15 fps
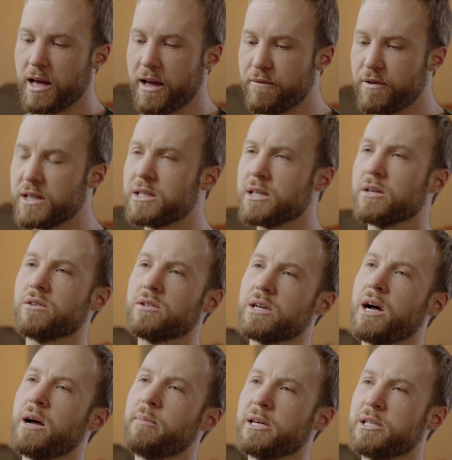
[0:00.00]
Every single
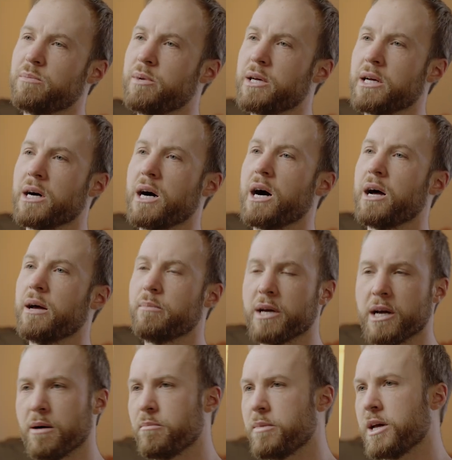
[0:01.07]
time I speak, I
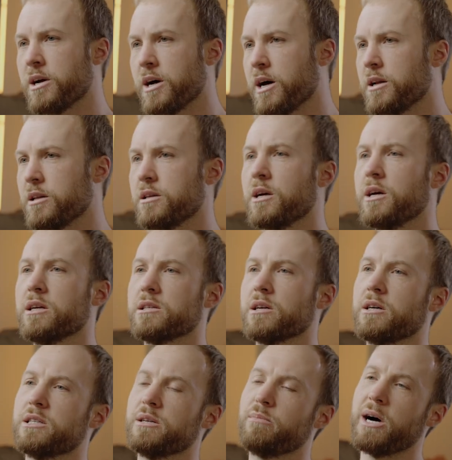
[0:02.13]
become better at it.
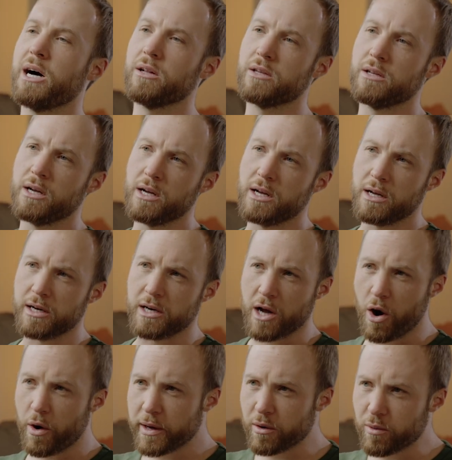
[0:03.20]
So it's about
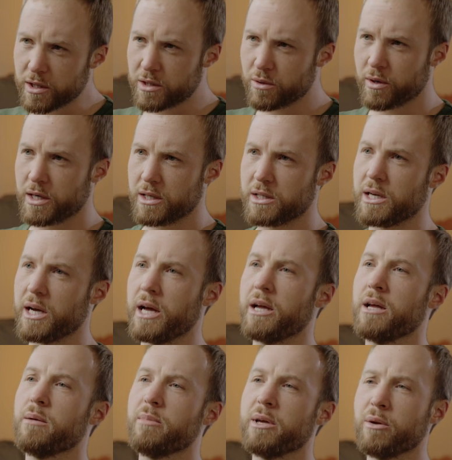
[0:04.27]
knowing what you want to
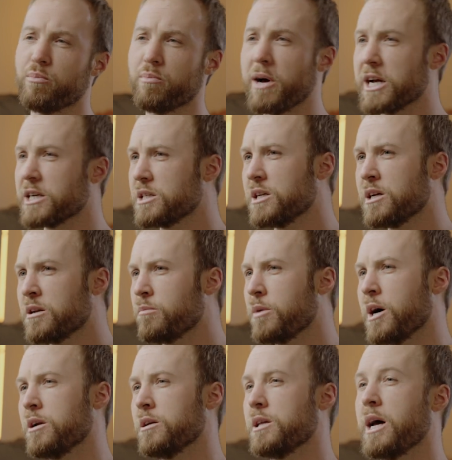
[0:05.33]
say, being passionate
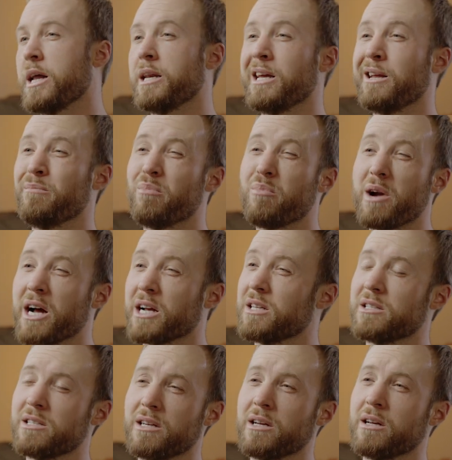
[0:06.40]
about it, and then
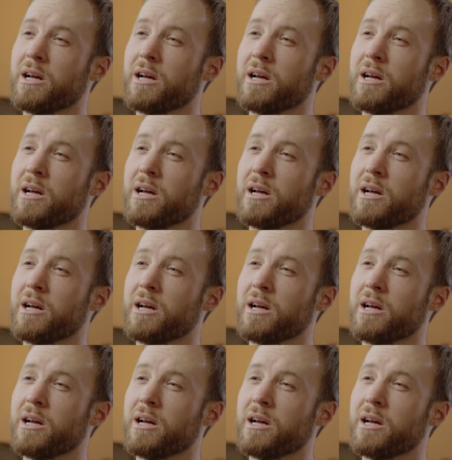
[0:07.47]
practicing